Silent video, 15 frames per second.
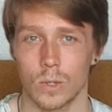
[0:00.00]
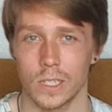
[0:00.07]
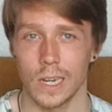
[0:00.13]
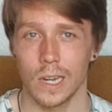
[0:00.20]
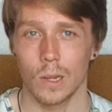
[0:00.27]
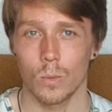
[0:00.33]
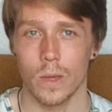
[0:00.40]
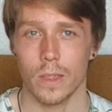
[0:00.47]
that we're
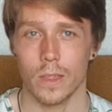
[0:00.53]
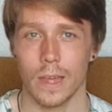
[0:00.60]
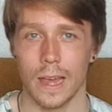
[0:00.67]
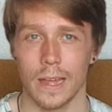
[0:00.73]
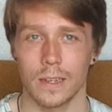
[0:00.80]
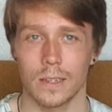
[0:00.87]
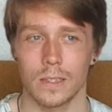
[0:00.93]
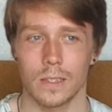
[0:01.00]
dealing with
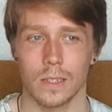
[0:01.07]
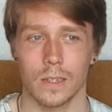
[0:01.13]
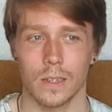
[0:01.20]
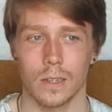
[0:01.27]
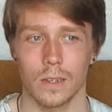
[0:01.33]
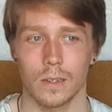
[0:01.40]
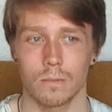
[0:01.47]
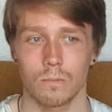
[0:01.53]
and,
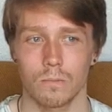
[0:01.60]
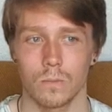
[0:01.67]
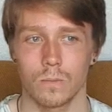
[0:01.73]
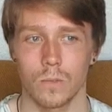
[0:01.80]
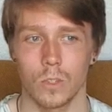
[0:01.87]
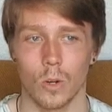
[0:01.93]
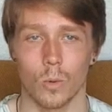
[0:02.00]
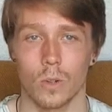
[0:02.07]

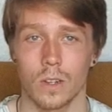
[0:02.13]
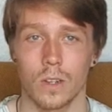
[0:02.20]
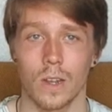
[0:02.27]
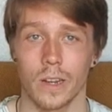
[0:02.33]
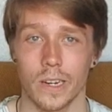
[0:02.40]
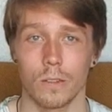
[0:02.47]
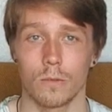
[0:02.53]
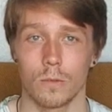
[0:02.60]

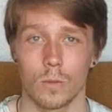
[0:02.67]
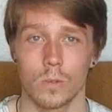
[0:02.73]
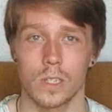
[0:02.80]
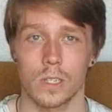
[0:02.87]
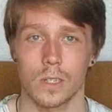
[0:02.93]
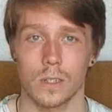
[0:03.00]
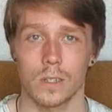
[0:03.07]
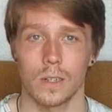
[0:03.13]
cutting the
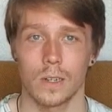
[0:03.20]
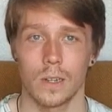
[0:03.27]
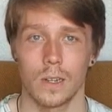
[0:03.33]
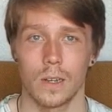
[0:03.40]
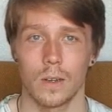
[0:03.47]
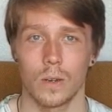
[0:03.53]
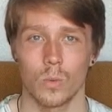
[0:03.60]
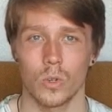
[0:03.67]
roots.
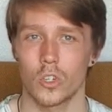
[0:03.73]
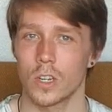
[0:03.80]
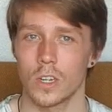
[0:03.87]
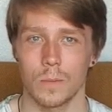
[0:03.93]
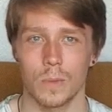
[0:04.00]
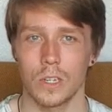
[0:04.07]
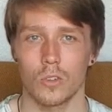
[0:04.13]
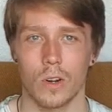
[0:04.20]
We
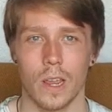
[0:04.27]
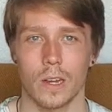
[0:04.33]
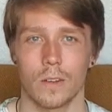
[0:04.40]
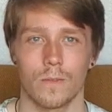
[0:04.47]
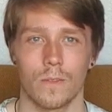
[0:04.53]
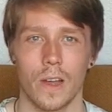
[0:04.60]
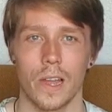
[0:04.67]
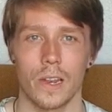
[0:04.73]
shouldn't be trying
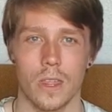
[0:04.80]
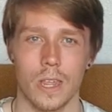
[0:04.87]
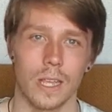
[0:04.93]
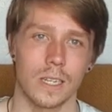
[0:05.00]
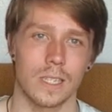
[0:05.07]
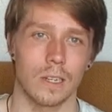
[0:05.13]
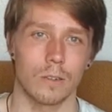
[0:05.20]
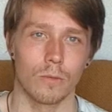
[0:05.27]
to find
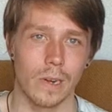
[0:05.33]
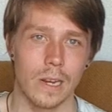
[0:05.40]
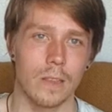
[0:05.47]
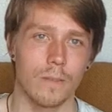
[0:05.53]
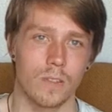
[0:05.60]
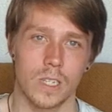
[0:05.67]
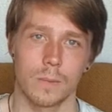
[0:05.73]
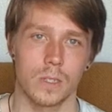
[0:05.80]
things that
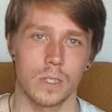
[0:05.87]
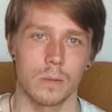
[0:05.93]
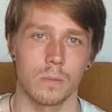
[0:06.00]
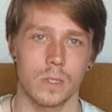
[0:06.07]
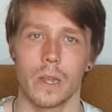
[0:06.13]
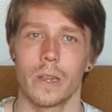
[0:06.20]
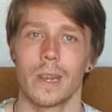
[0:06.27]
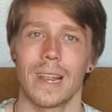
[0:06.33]
relieve
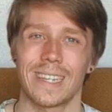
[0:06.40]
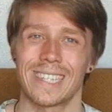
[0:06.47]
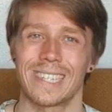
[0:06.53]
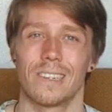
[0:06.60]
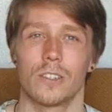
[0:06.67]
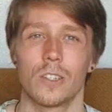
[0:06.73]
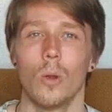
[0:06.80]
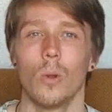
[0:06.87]
symptoms unless
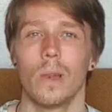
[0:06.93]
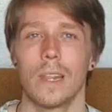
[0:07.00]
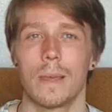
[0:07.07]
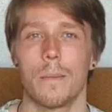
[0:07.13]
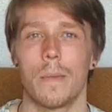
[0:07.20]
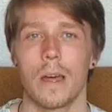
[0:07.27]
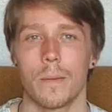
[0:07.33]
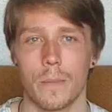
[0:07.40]
they're totally
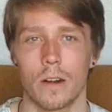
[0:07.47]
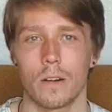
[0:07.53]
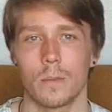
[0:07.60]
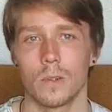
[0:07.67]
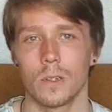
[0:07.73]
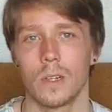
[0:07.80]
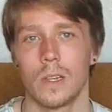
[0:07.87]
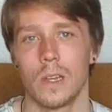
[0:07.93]

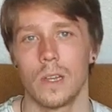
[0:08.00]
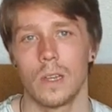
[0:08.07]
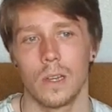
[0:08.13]
unbearable.